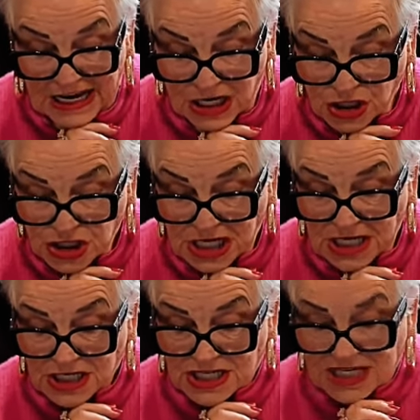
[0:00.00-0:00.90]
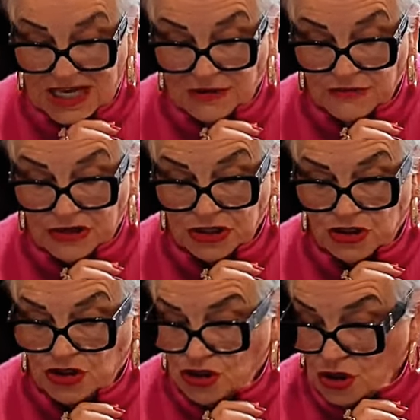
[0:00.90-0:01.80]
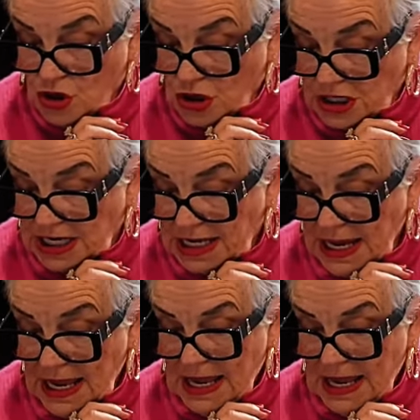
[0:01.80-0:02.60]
energy, and sacred journey.